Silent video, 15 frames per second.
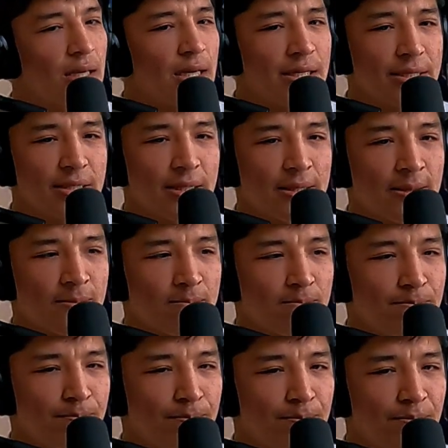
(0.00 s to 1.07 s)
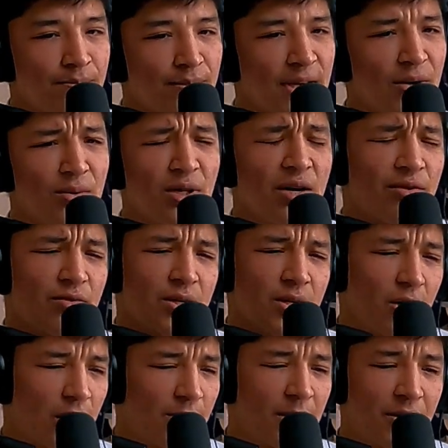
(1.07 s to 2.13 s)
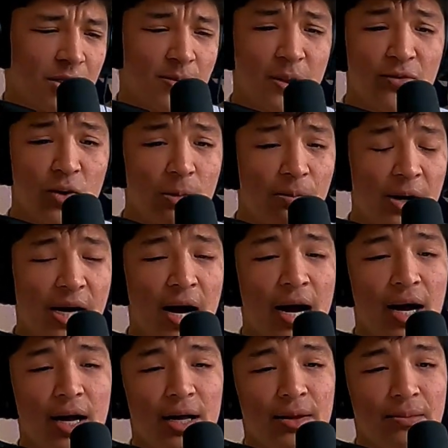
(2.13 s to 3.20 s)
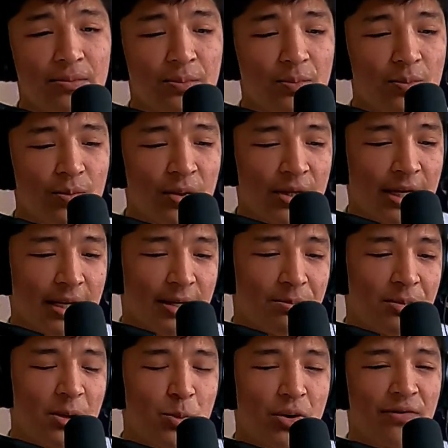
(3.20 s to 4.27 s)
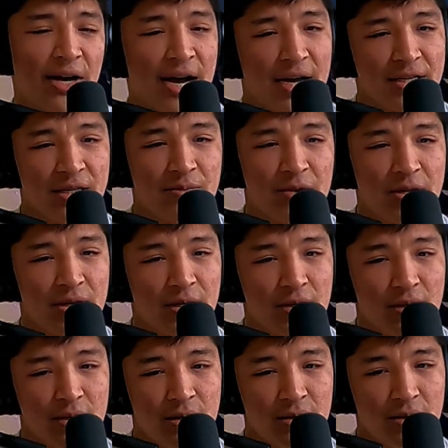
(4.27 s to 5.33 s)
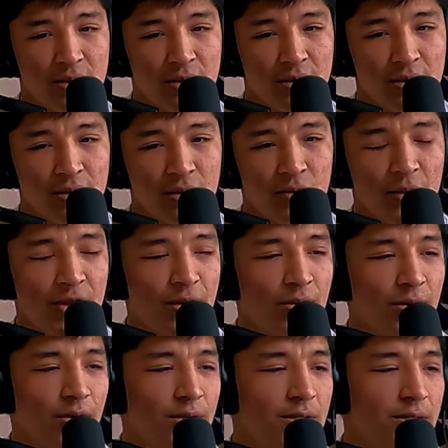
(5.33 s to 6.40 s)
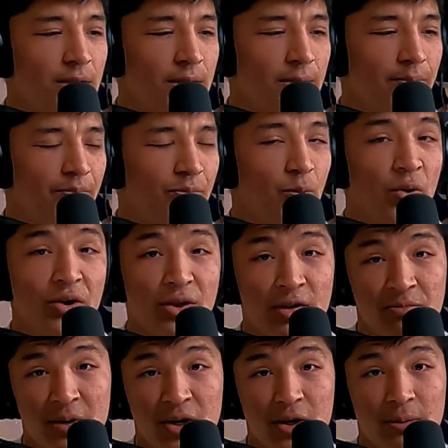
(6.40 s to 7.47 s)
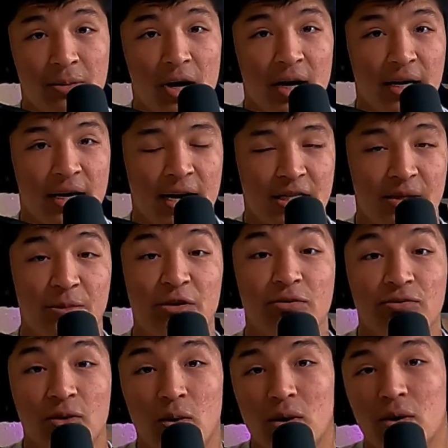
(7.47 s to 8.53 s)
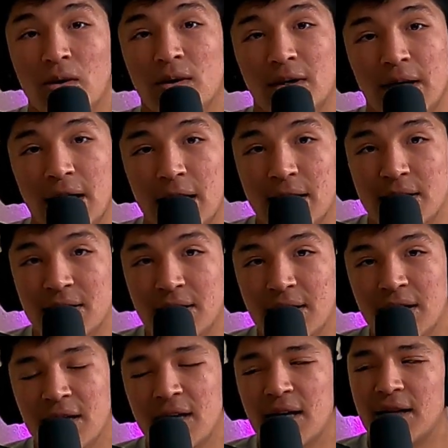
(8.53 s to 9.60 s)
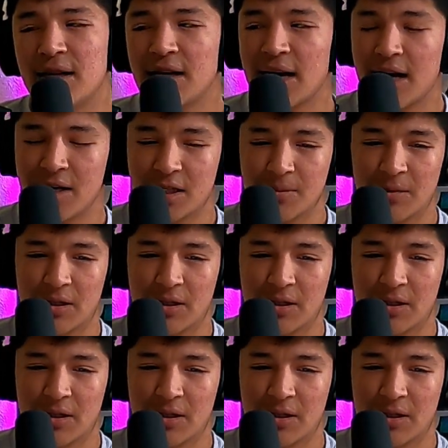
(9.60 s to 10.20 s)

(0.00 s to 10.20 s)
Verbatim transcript: It's um, I don't think I've ever talked about this before, but I like people have asked me whether it's um whether they've been on the podcast before or not, and they ask